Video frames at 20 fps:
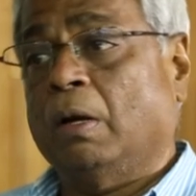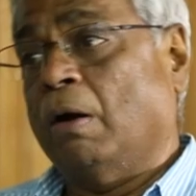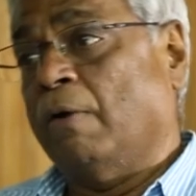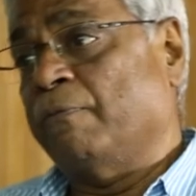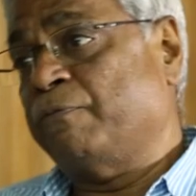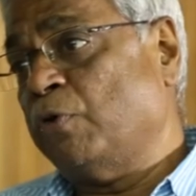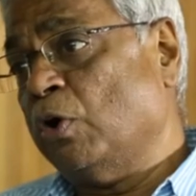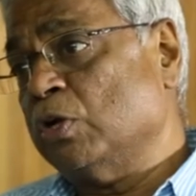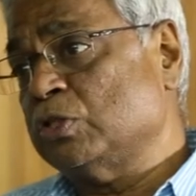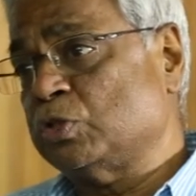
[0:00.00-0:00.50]

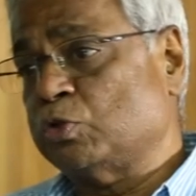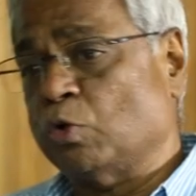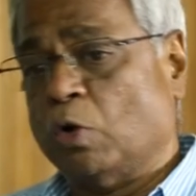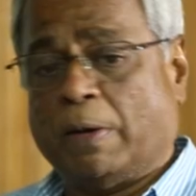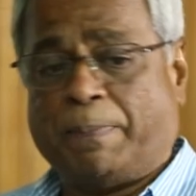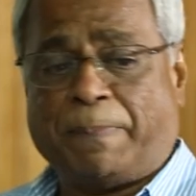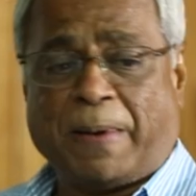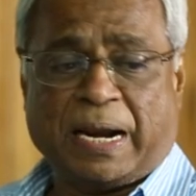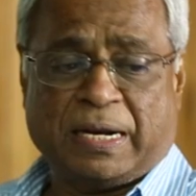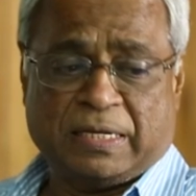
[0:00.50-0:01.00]
Of course,
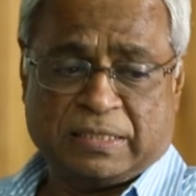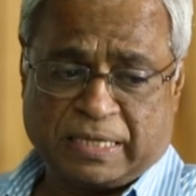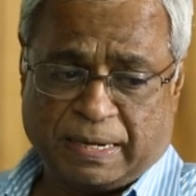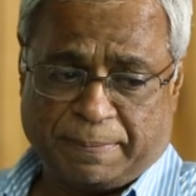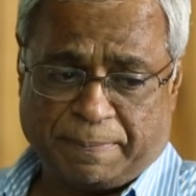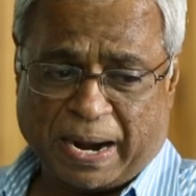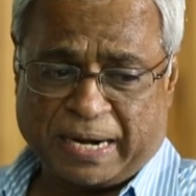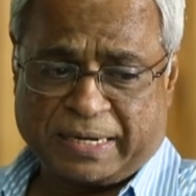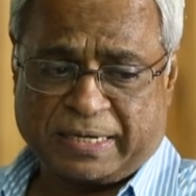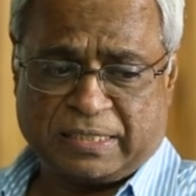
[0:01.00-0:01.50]
solar panels
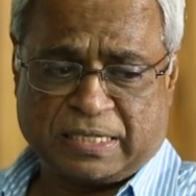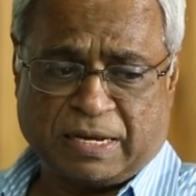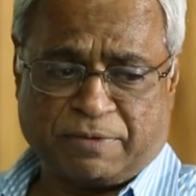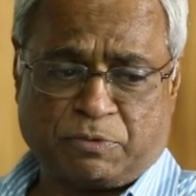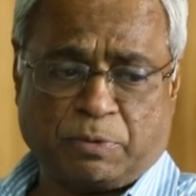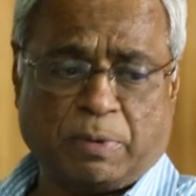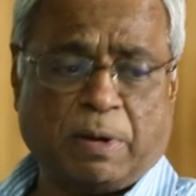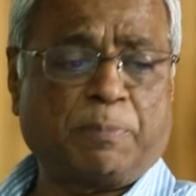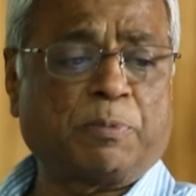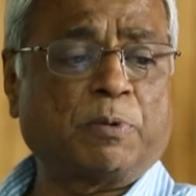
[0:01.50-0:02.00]
and batteries have
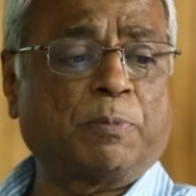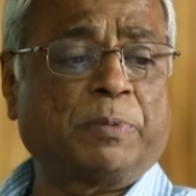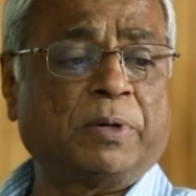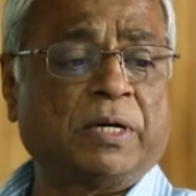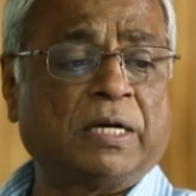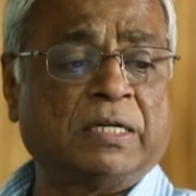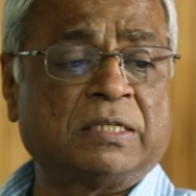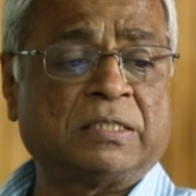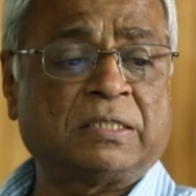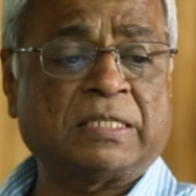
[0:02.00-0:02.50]
to be
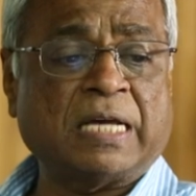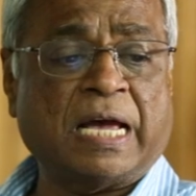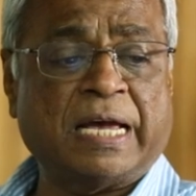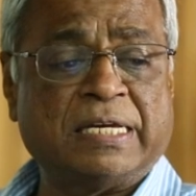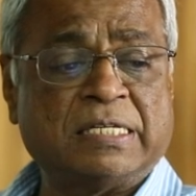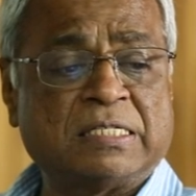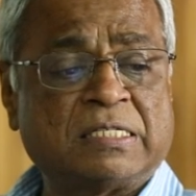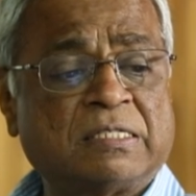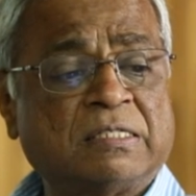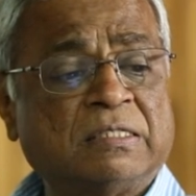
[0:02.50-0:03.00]
appropriately
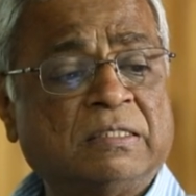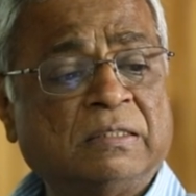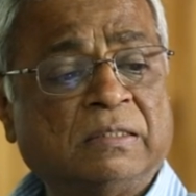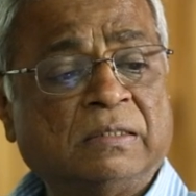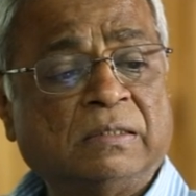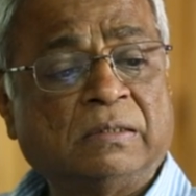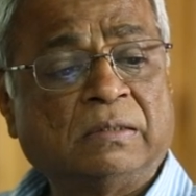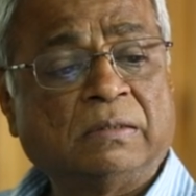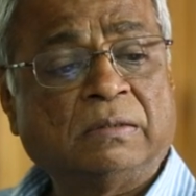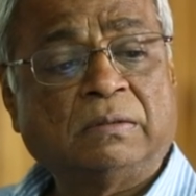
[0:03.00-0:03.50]
sized,
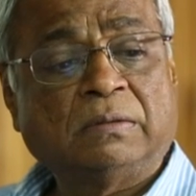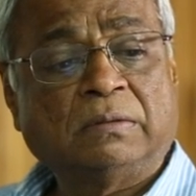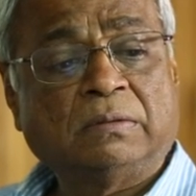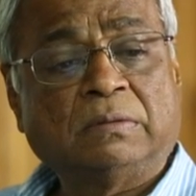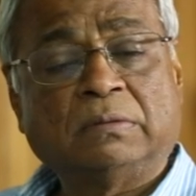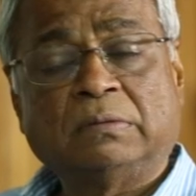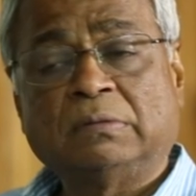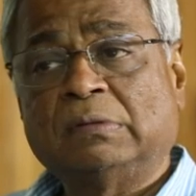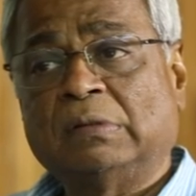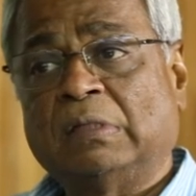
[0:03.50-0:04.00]

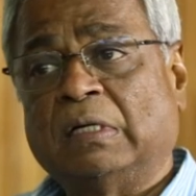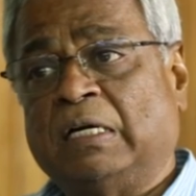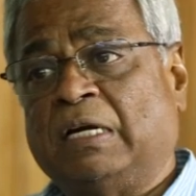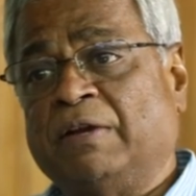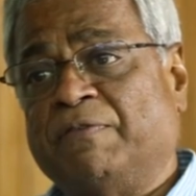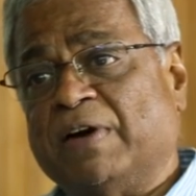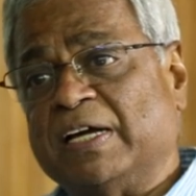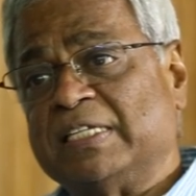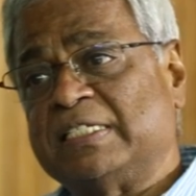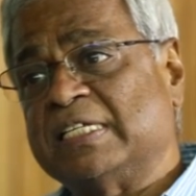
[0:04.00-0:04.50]

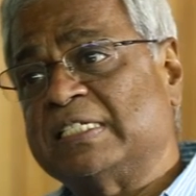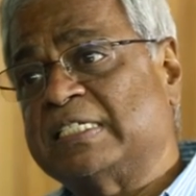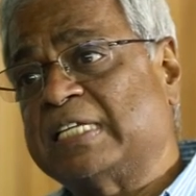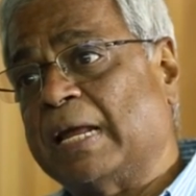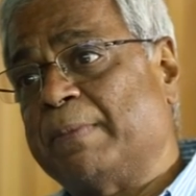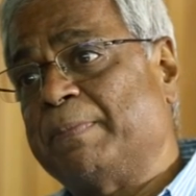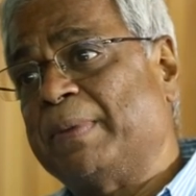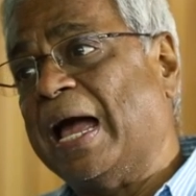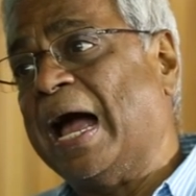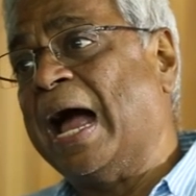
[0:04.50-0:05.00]
devices
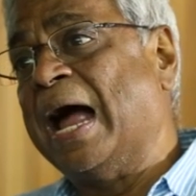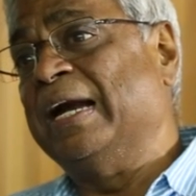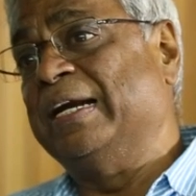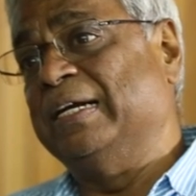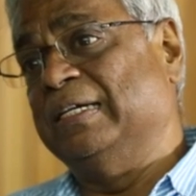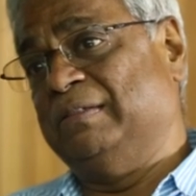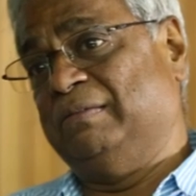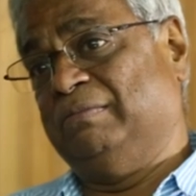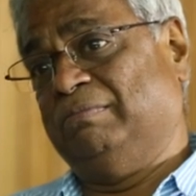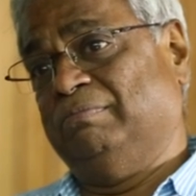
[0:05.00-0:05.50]
can be
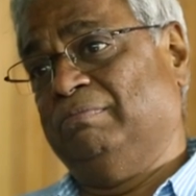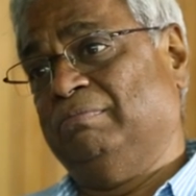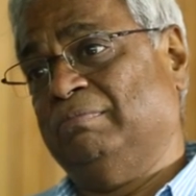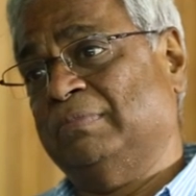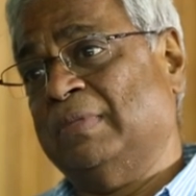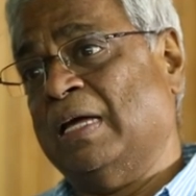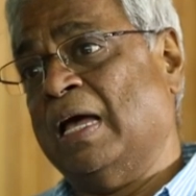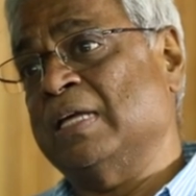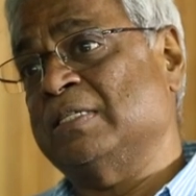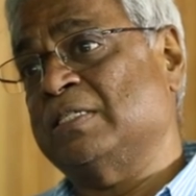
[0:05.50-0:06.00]
added
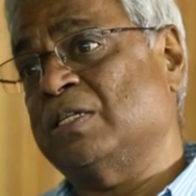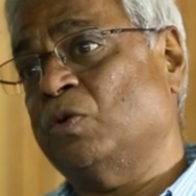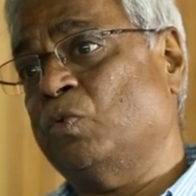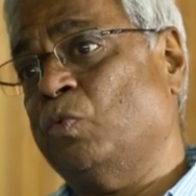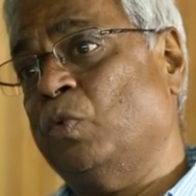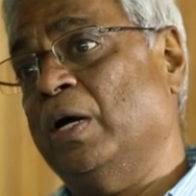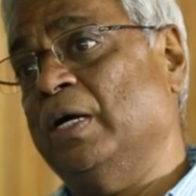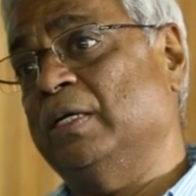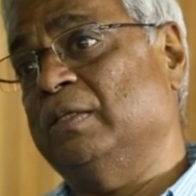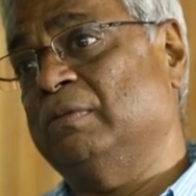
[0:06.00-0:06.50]
as
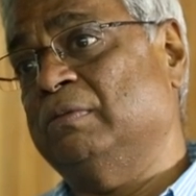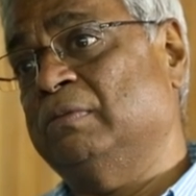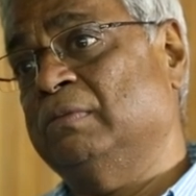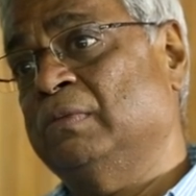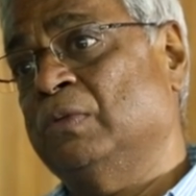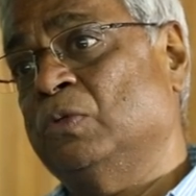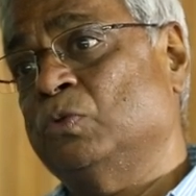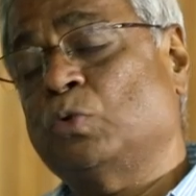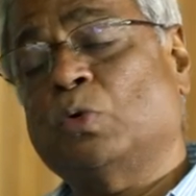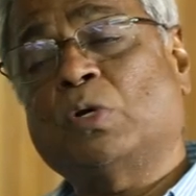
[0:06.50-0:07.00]
required.
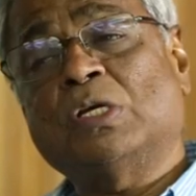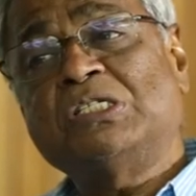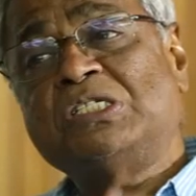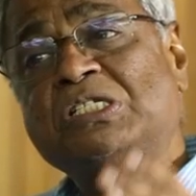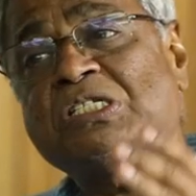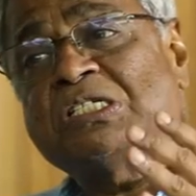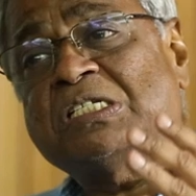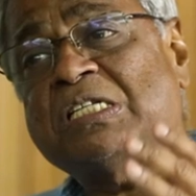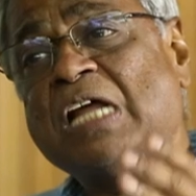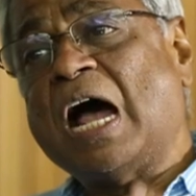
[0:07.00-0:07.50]
So, you can
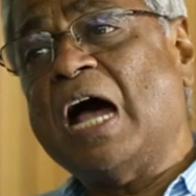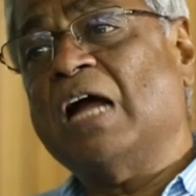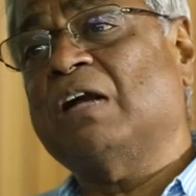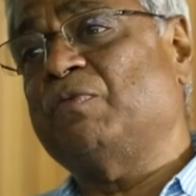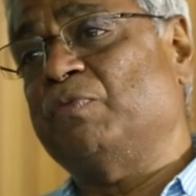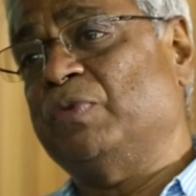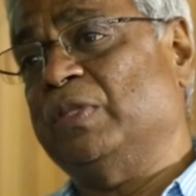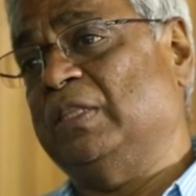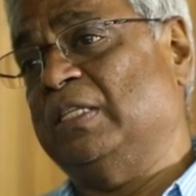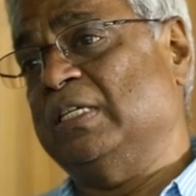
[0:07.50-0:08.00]
start
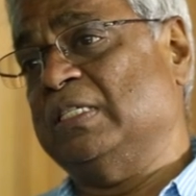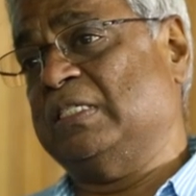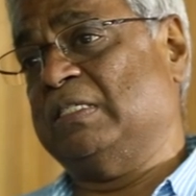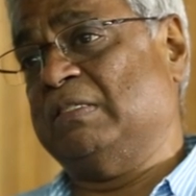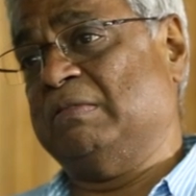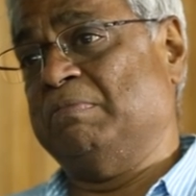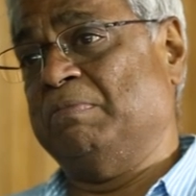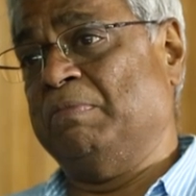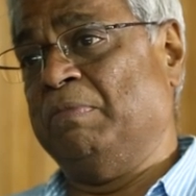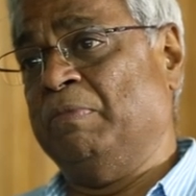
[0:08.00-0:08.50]
with
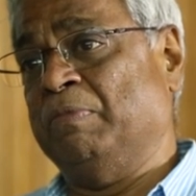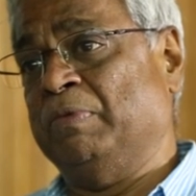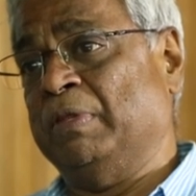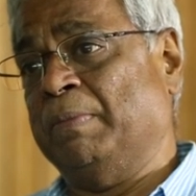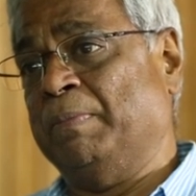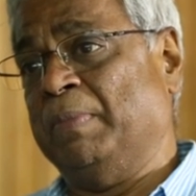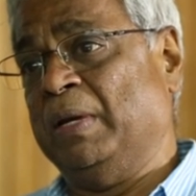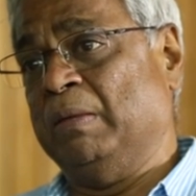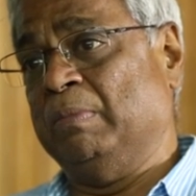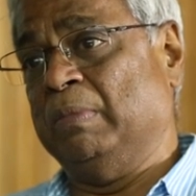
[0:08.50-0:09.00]
this in
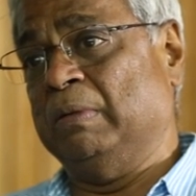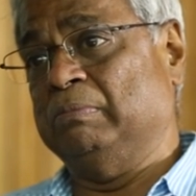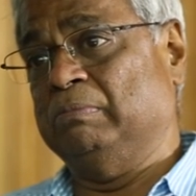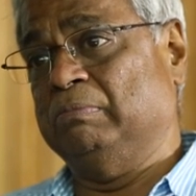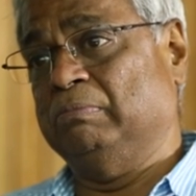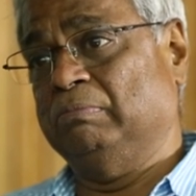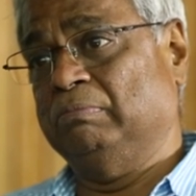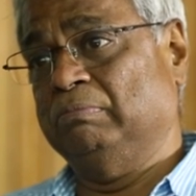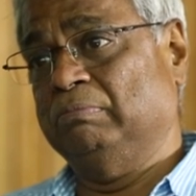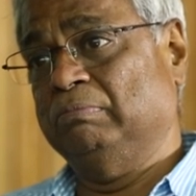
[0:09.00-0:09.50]
the minimum,
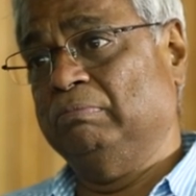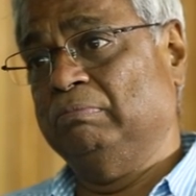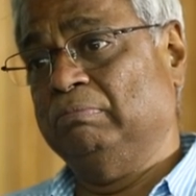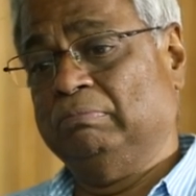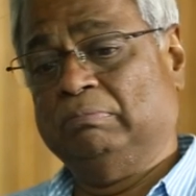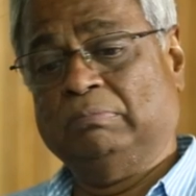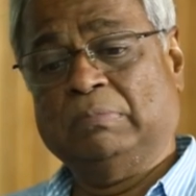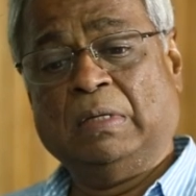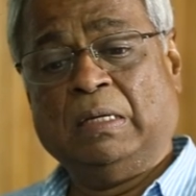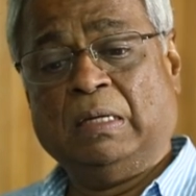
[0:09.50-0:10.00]

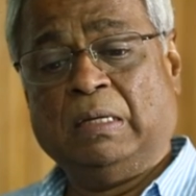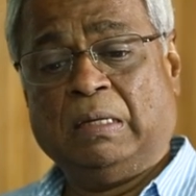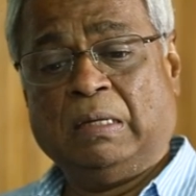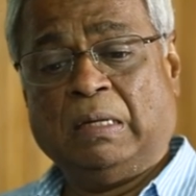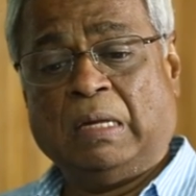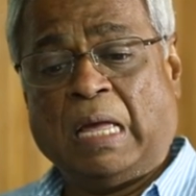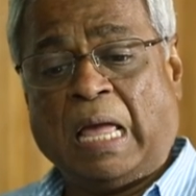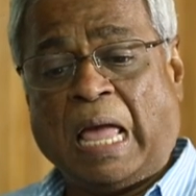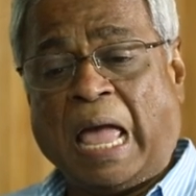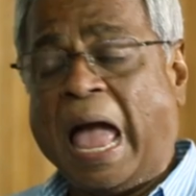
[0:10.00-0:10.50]

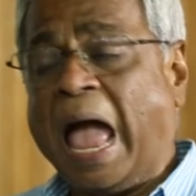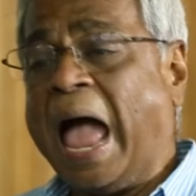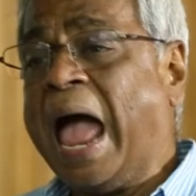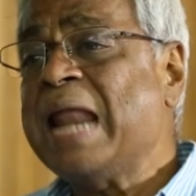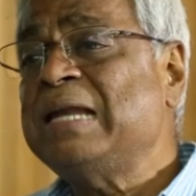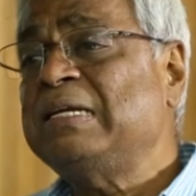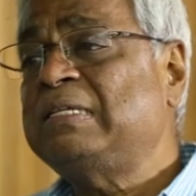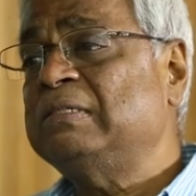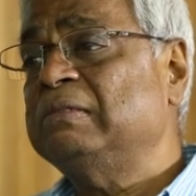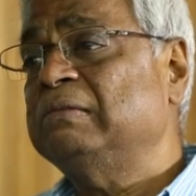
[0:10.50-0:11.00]

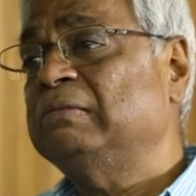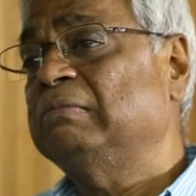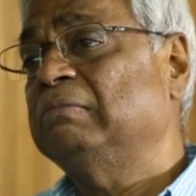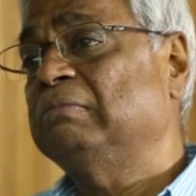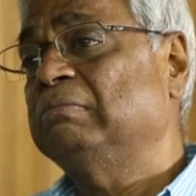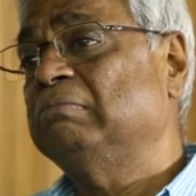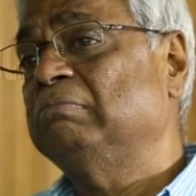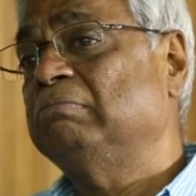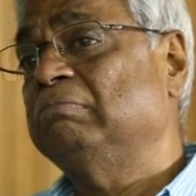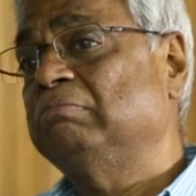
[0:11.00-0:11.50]
and
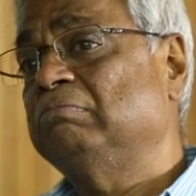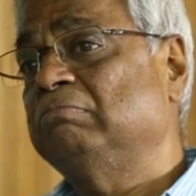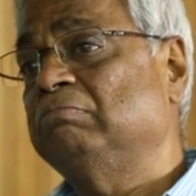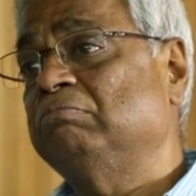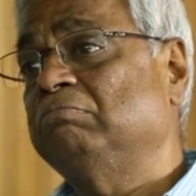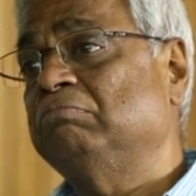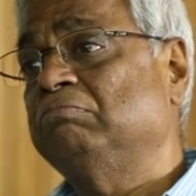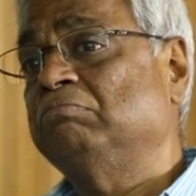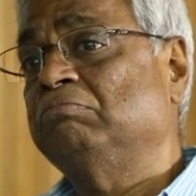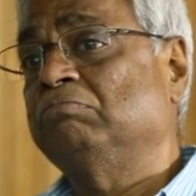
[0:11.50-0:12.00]

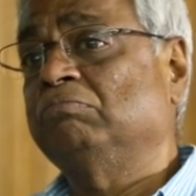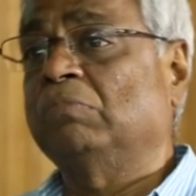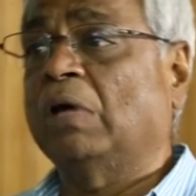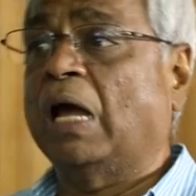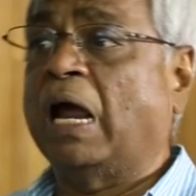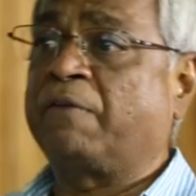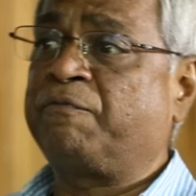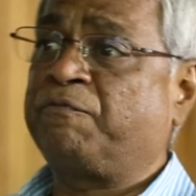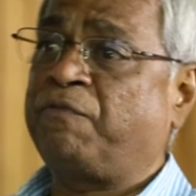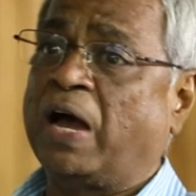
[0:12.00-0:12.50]

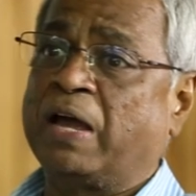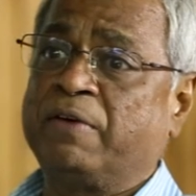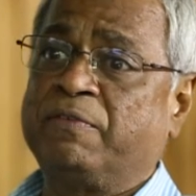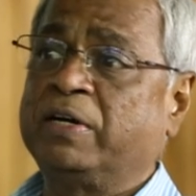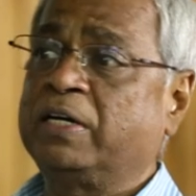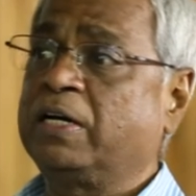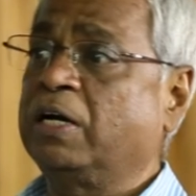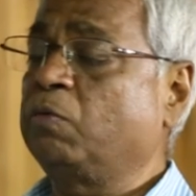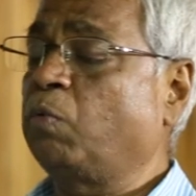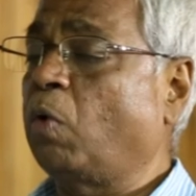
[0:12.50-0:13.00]
at
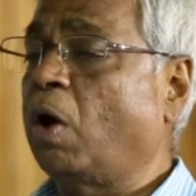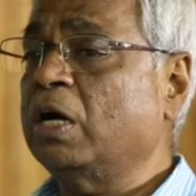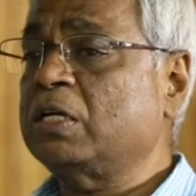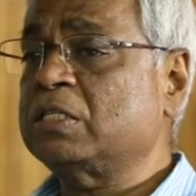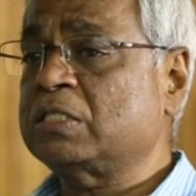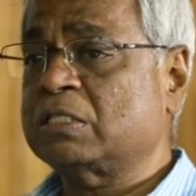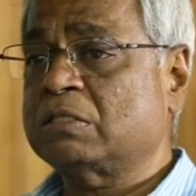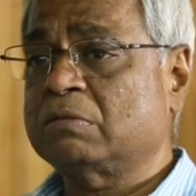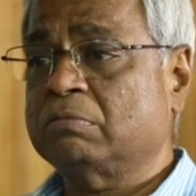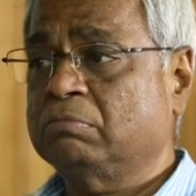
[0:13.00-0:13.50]
500
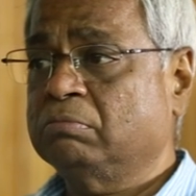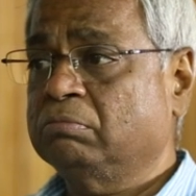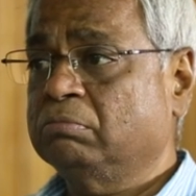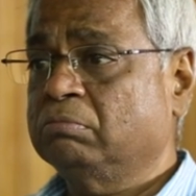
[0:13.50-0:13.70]
watts